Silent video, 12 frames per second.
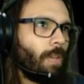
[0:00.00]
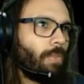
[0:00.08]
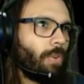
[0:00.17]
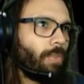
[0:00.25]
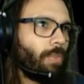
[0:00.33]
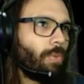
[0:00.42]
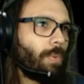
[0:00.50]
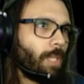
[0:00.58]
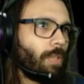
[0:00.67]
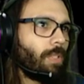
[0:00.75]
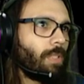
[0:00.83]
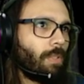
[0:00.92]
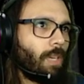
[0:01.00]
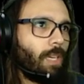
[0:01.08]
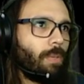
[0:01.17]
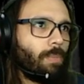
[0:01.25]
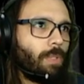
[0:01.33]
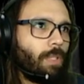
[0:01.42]
We have Romaritime
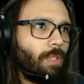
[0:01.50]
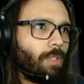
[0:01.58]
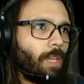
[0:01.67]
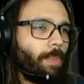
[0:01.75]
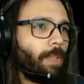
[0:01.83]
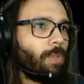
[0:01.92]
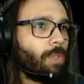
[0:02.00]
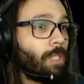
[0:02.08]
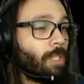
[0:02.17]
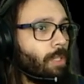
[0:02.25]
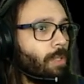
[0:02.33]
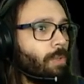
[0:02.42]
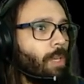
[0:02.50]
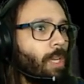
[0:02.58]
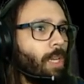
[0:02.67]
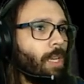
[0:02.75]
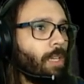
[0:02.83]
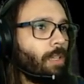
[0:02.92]
Harbor, use elemental skill,
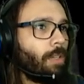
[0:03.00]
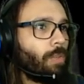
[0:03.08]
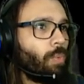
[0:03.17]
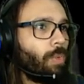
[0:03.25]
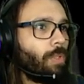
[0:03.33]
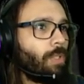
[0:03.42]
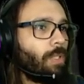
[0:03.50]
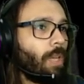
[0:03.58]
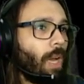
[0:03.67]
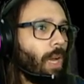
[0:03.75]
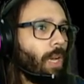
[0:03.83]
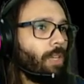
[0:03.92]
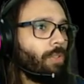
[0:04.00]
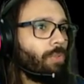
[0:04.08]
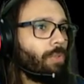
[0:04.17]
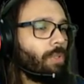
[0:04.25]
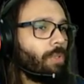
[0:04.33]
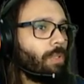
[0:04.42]
with
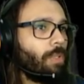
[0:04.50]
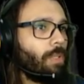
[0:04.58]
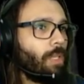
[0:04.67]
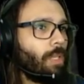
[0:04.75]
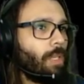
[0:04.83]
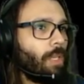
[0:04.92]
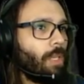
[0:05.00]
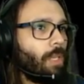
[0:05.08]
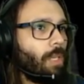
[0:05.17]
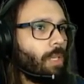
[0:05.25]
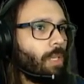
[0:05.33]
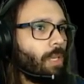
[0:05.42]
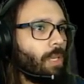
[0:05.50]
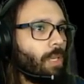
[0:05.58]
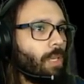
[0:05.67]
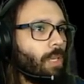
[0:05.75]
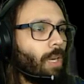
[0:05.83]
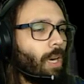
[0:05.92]
Hydro,
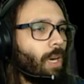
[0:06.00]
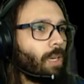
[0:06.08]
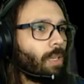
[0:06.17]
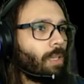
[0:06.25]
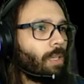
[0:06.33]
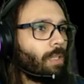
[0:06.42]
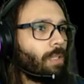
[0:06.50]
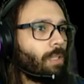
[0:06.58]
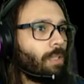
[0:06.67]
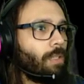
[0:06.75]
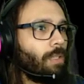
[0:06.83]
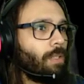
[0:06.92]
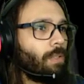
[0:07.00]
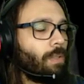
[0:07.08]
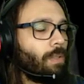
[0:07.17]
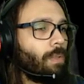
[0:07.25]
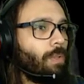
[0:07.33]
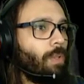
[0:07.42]
uh, Arkhe
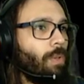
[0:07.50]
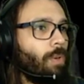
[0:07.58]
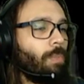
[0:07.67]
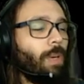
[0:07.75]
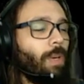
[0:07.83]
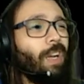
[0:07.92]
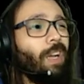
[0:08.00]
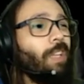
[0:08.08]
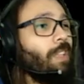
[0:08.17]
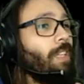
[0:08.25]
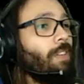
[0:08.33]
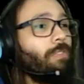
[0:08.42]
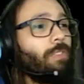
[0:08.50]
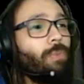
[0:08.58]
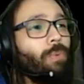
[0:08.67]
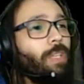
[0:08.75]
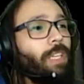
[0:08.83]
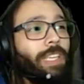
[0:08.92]
is Pneuma. I never
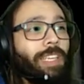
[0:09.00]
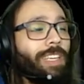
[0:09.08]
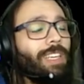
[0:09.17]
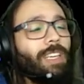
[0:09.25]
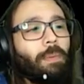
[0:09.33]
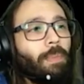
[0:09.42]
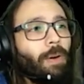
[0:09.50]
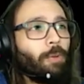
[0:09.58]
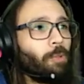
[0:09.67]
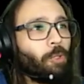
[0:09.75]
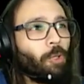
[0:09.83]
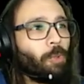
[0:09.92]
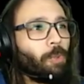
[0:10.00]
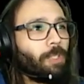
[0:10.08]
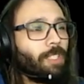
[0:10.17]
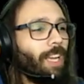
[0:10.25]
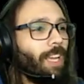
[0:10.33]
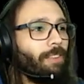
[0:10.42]
really care about
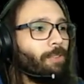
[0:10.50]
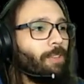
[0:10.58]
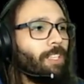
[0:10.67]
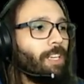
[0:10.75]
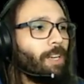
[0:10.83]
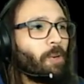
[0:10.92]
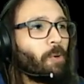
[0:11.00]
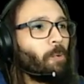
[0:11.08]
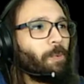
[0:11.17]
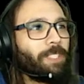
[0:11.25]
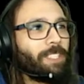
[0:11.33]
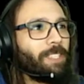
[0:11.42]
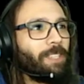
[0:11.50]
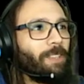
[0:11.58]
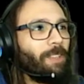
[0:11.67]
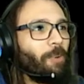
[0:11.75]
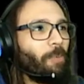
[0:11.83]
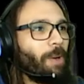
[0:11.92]
those. I have no idea who is
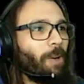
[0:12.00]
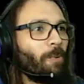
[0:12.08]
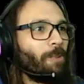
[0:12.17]
Pneuma, who